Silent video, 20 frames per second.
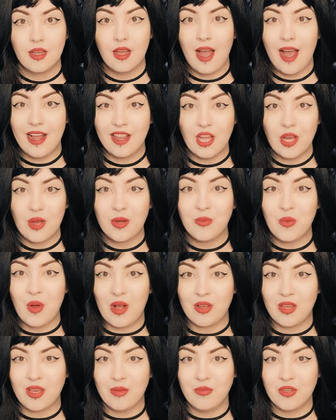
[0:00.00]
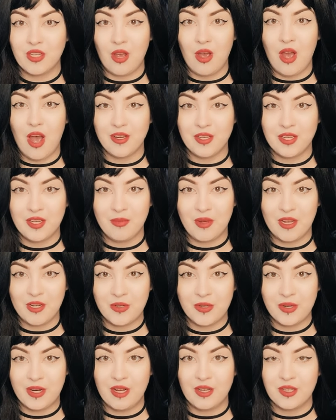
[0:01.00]
Hello and welcome to Haunted
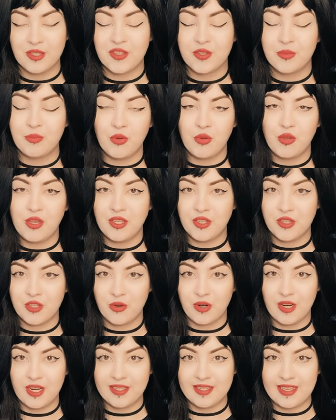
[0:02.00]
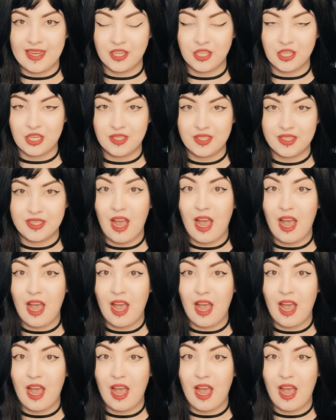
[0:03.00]
Montreal's Spooky Story Sessions.